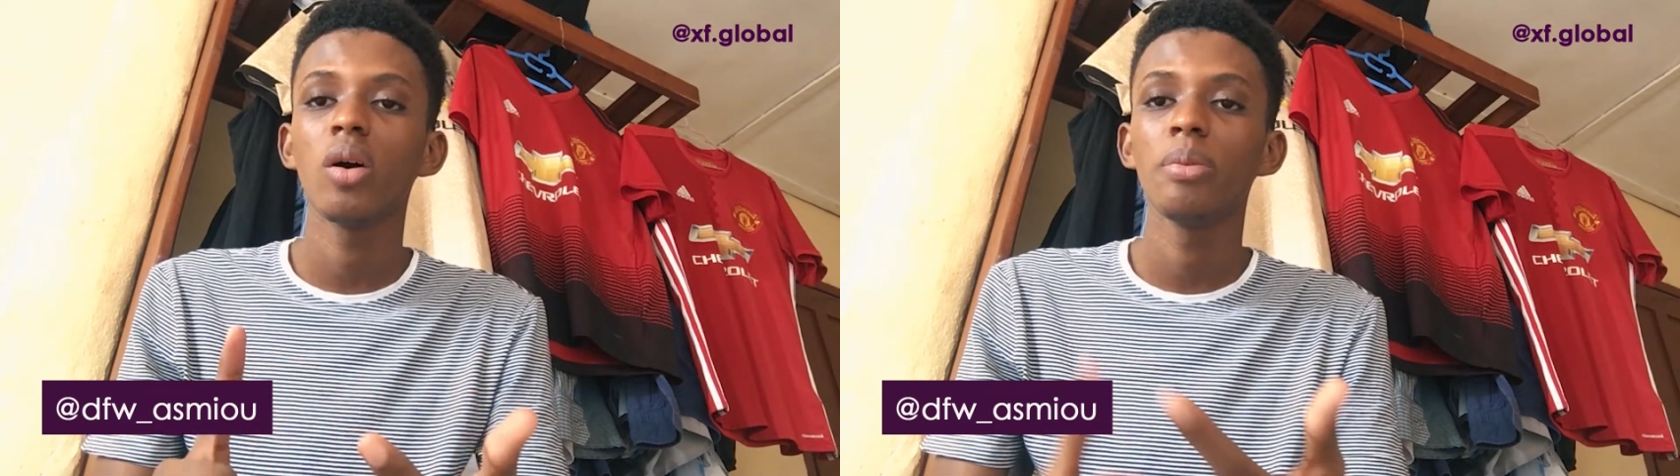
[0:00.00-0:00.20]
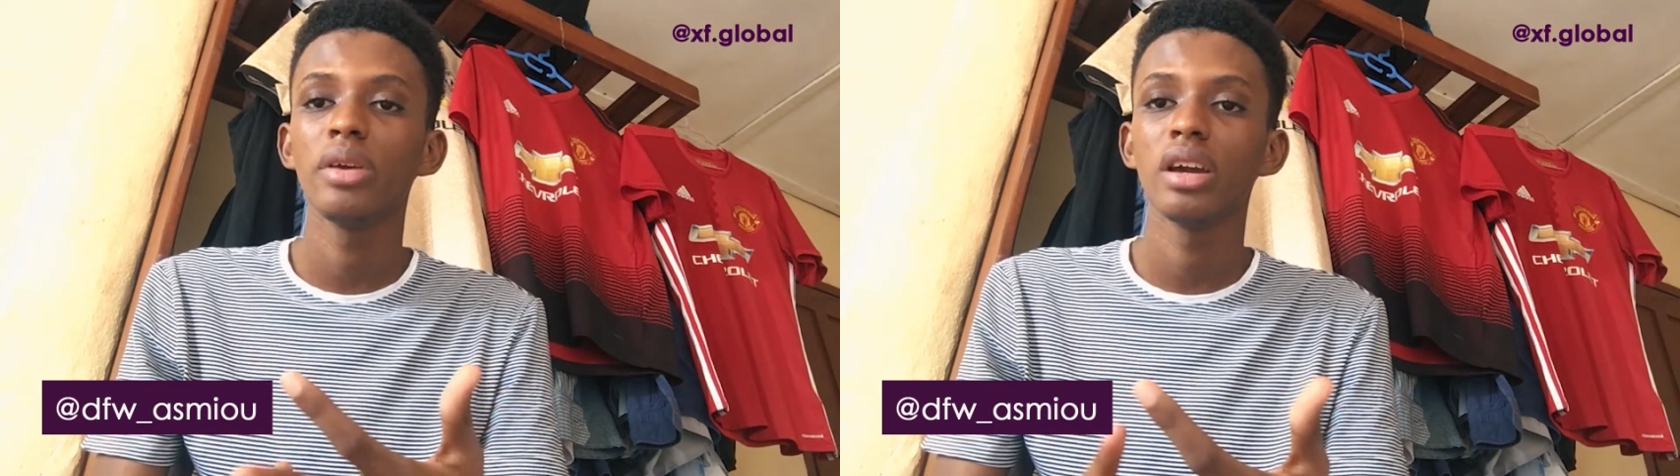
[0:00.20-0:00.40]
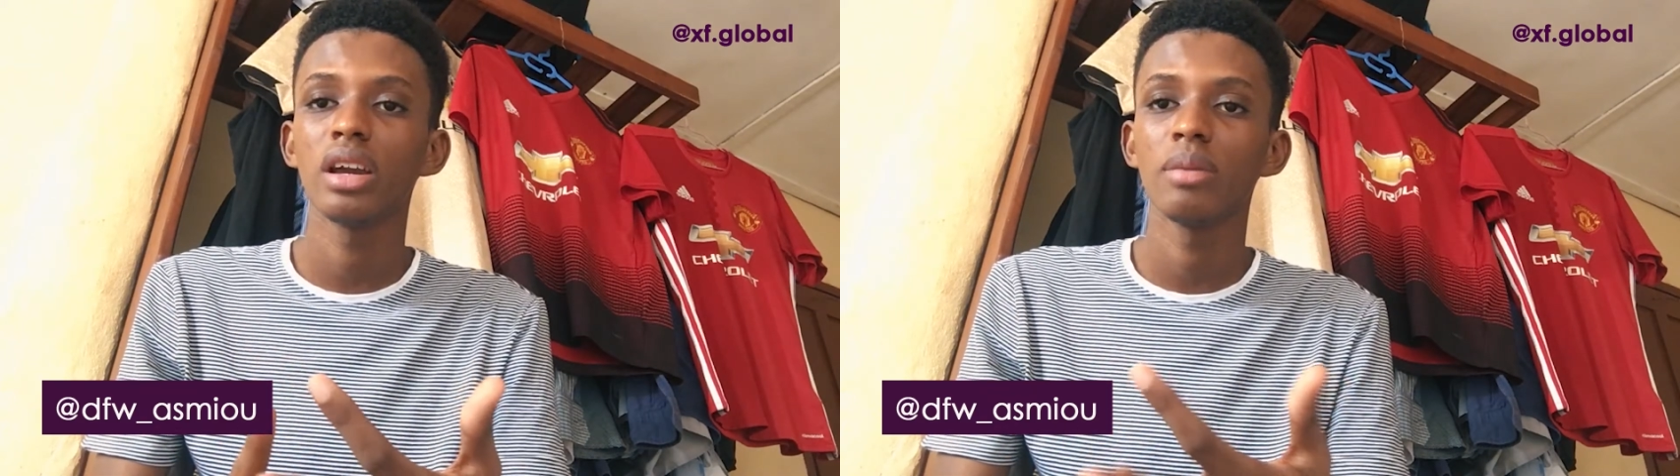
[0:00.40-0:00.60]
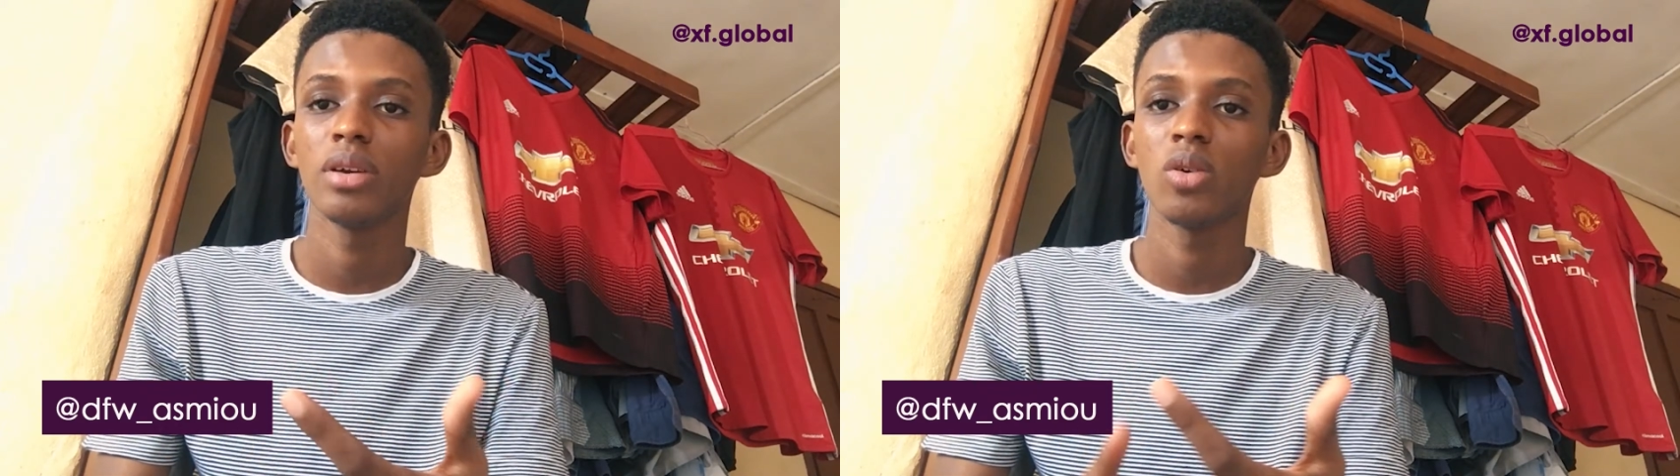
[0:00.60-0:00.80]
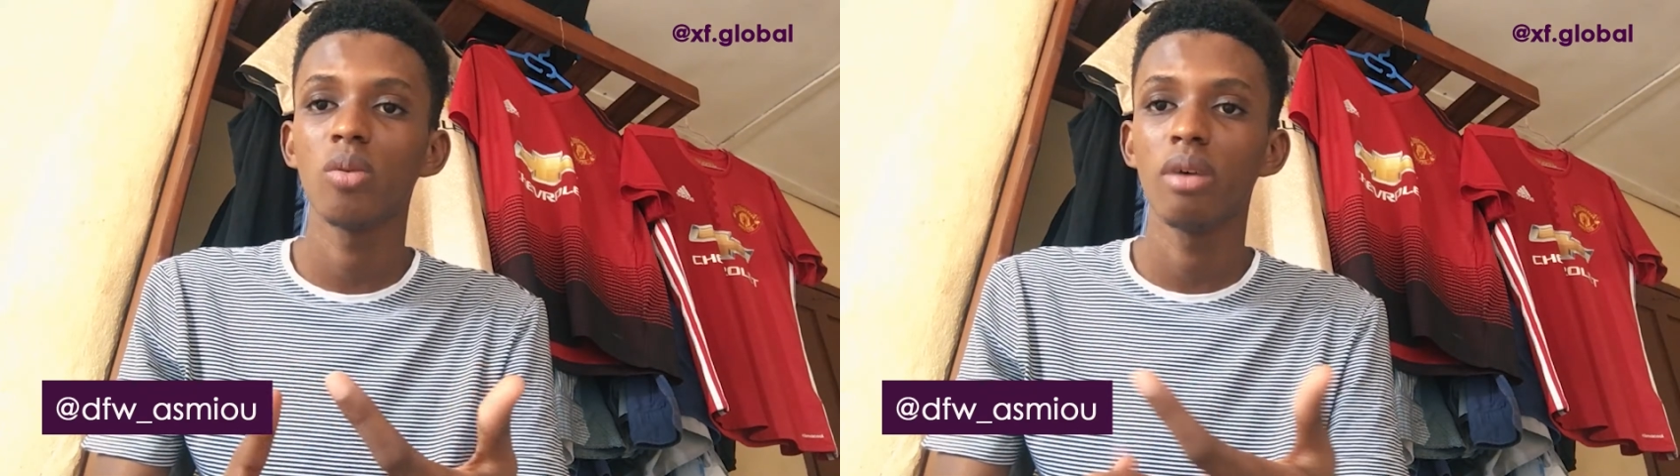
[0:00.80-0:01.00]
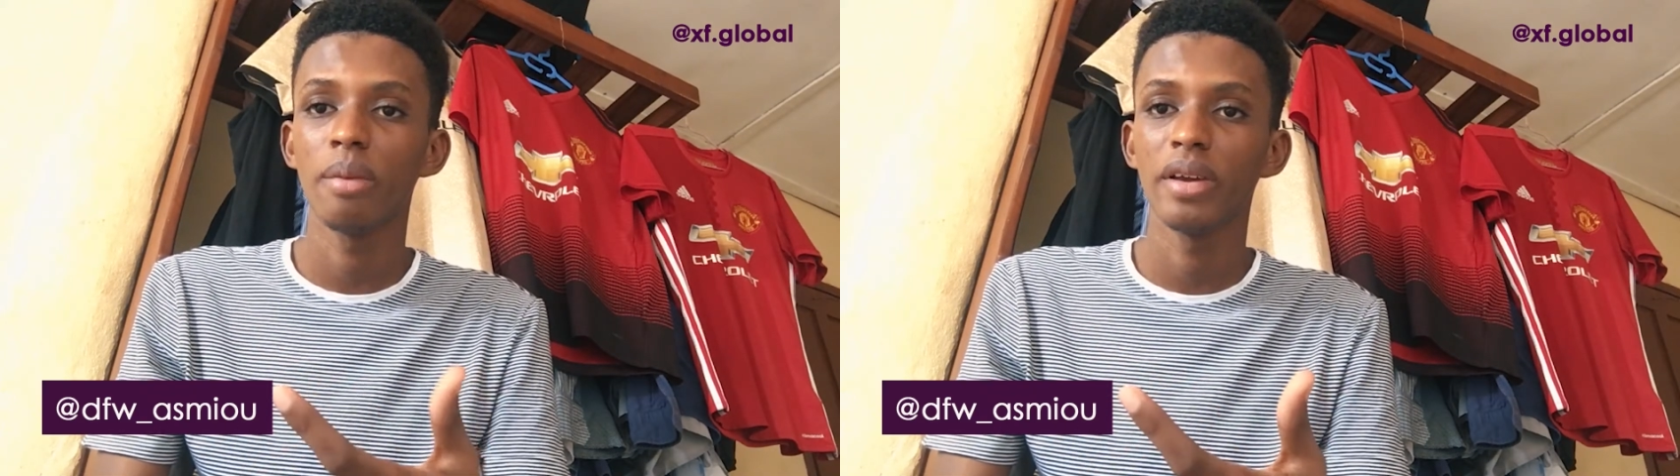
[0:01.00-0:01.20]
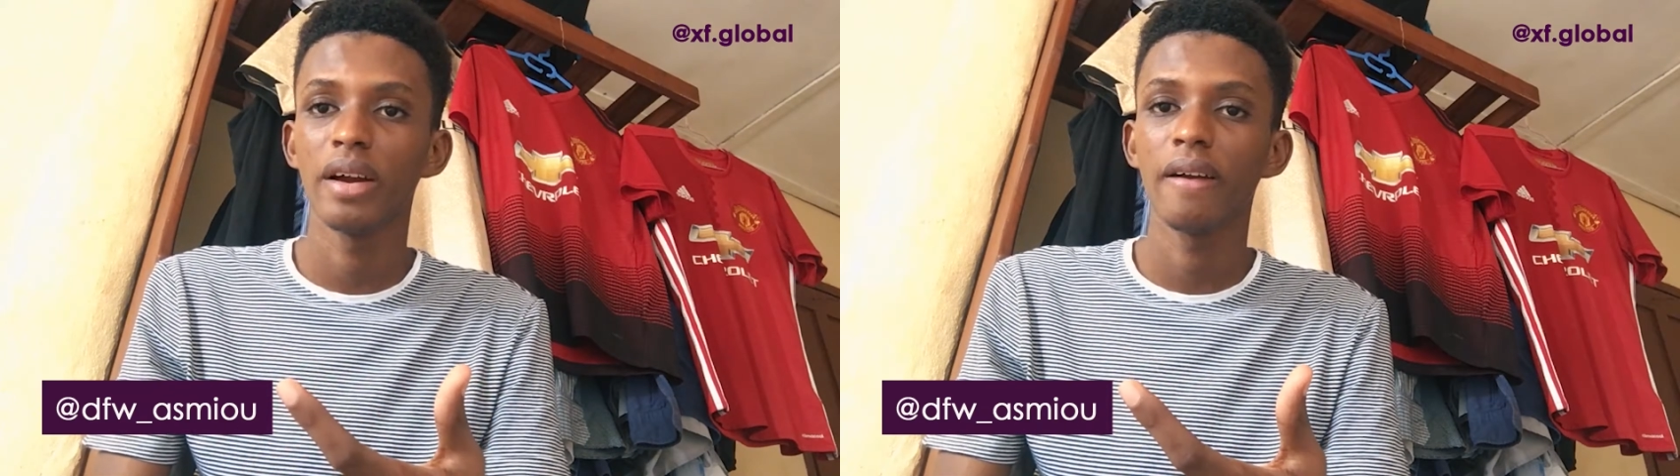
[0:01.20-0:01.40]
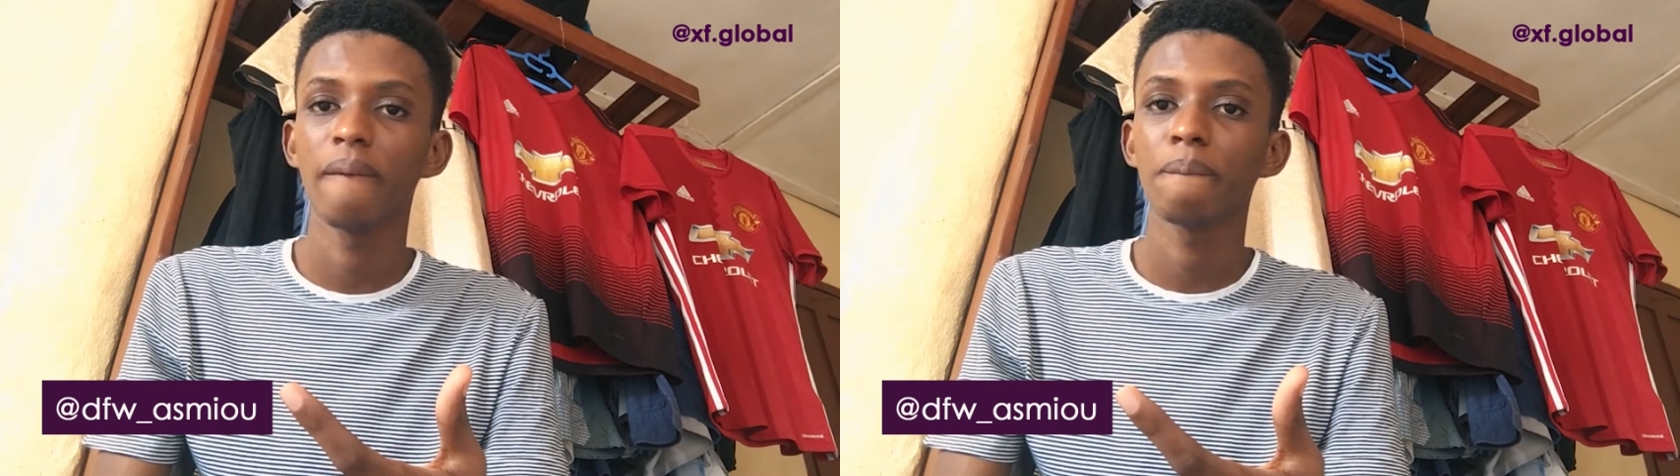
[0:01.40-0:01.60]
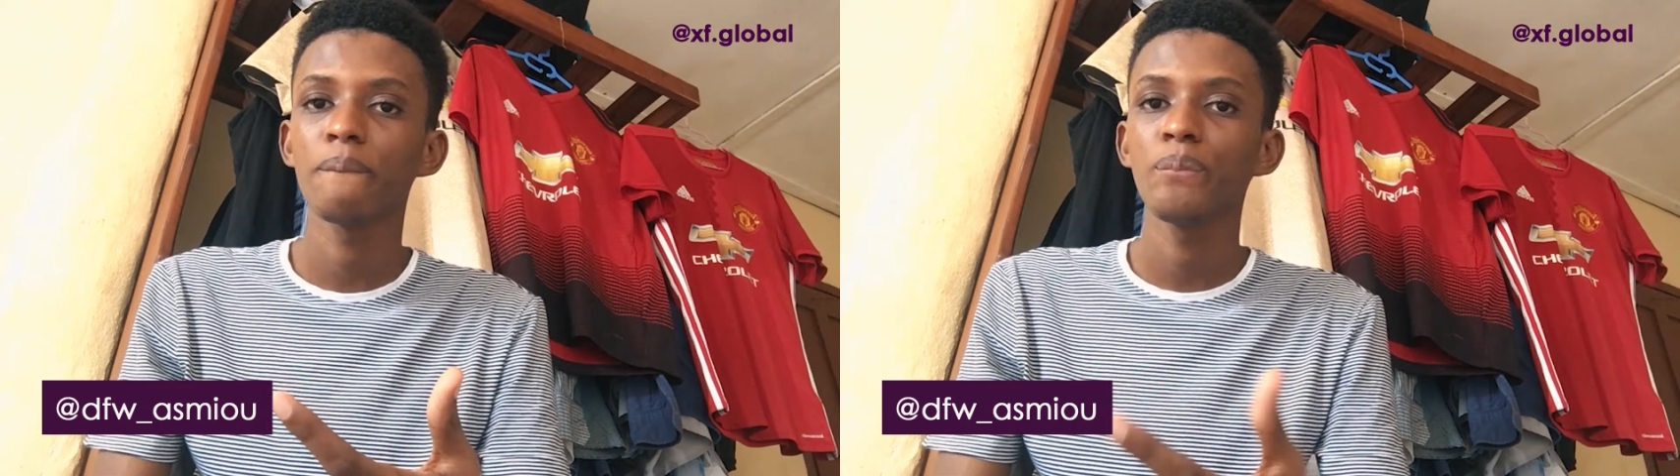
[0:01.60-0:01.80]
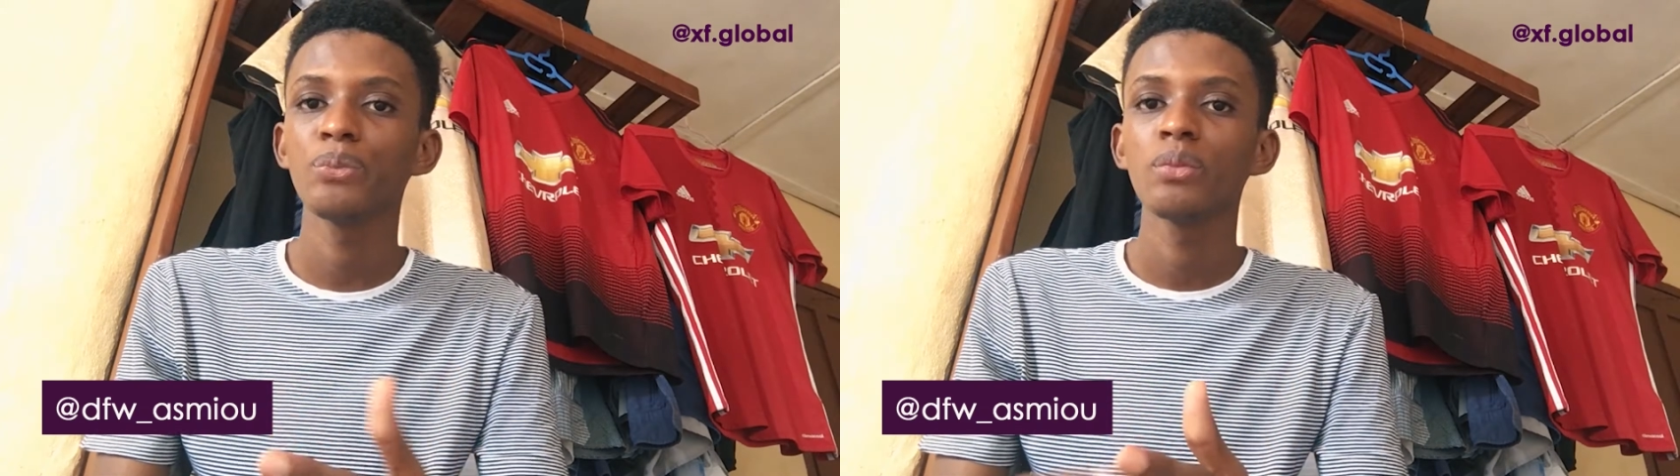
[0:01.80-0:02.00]
or Pierre-Emerick
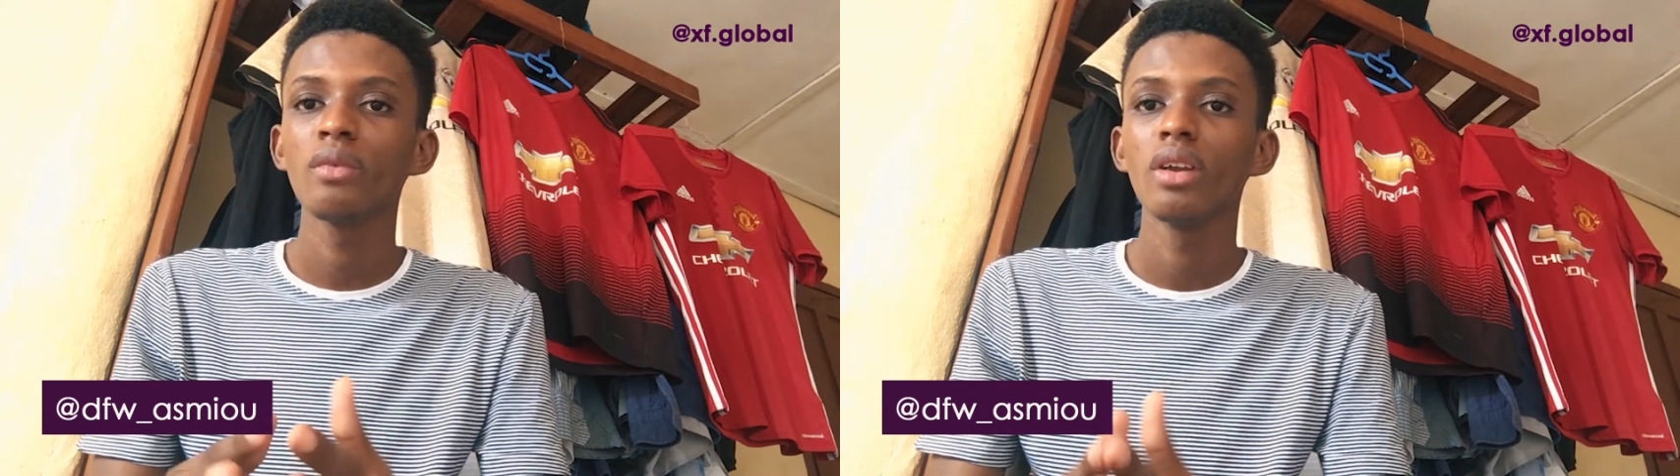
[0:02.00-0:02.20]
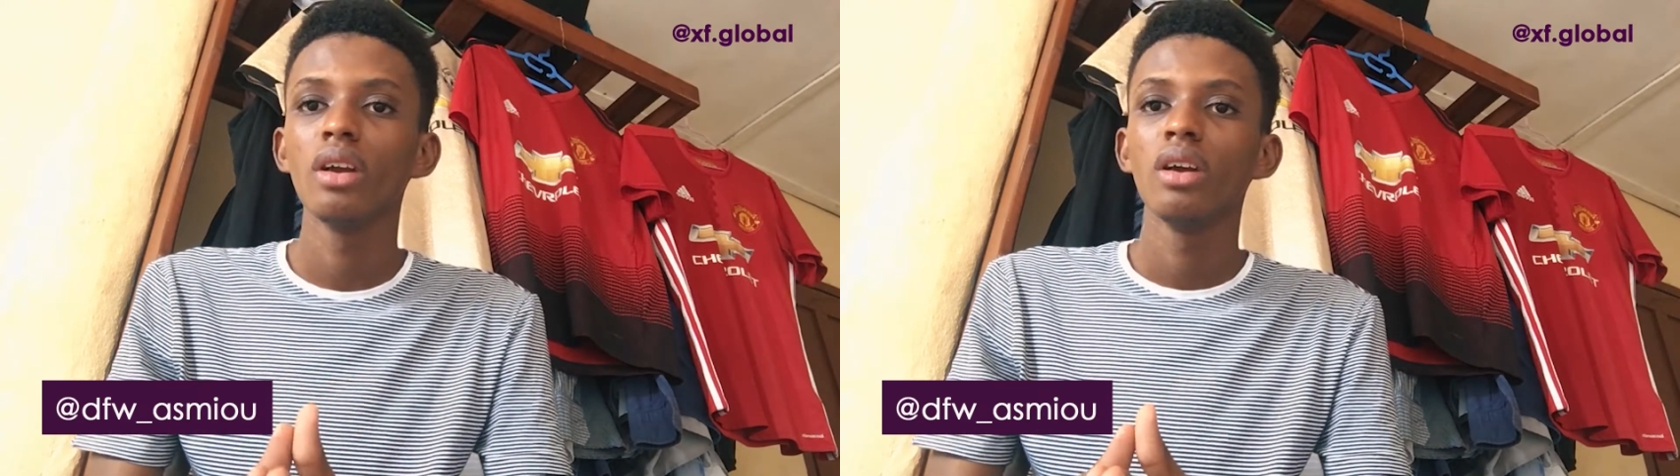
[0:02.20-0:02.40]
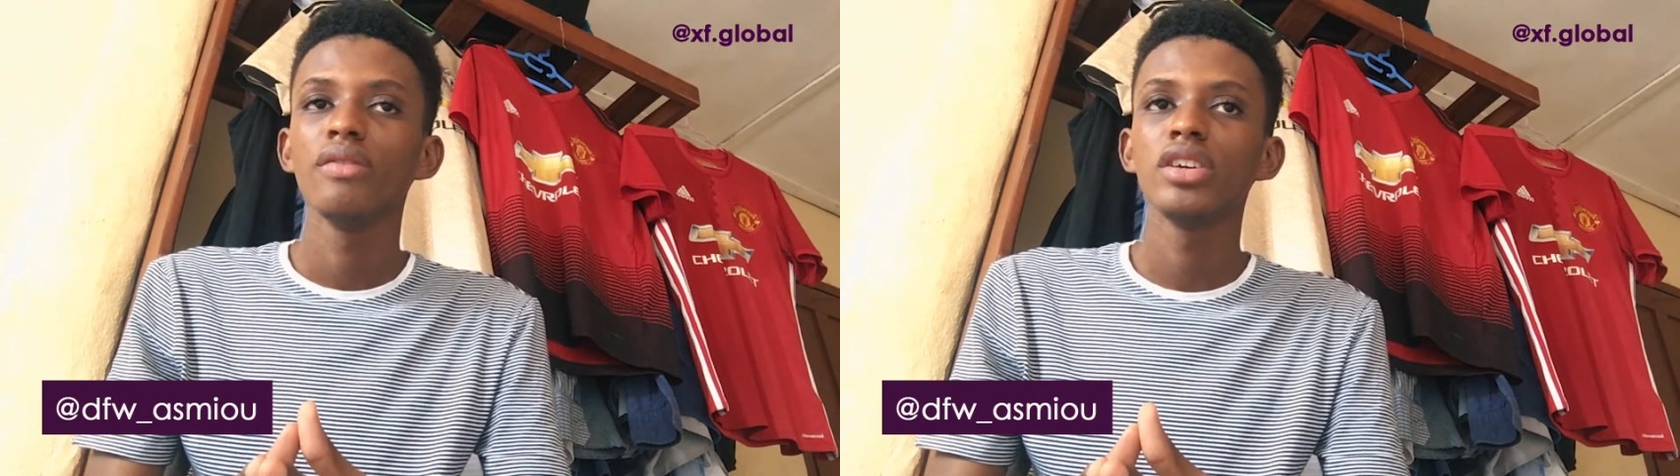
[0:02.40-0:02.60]
Aubameyang.